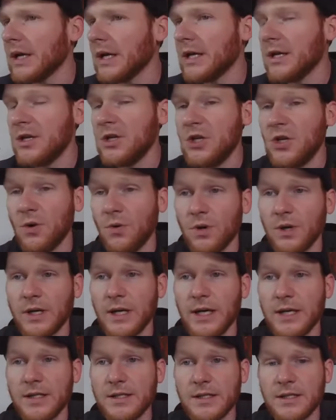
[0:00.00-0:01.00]
In your
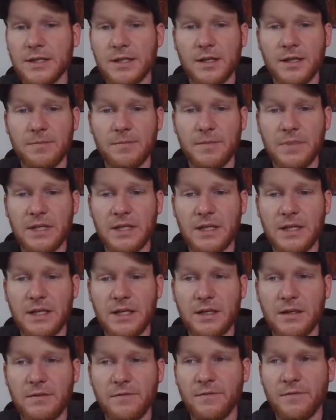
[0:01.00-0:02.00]
case, it's going to
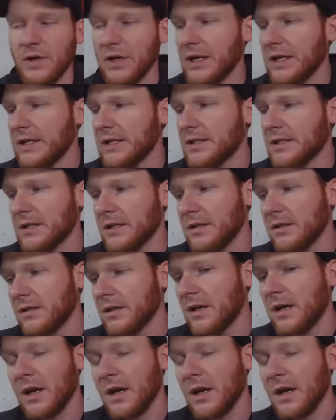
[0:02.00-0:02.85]
be very easy.